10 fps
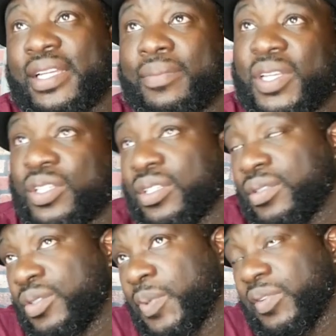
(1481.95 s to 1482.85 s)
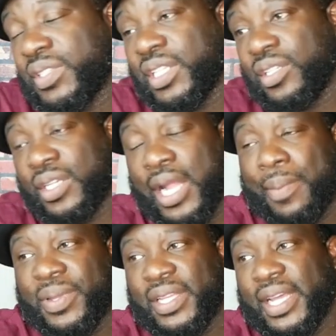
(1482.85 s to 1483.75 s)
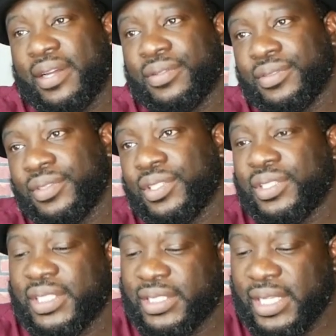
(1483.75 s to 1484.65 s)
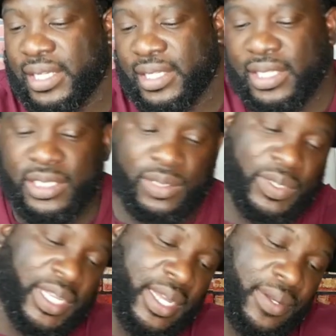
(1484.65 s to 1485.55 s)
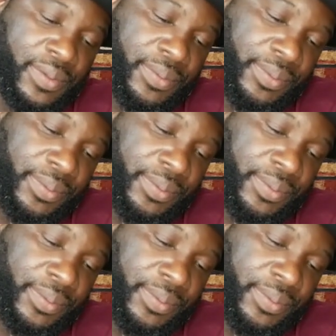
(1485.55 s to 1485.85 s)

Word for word: I mean, spirit says you're copping out. You're just taking the easy way out.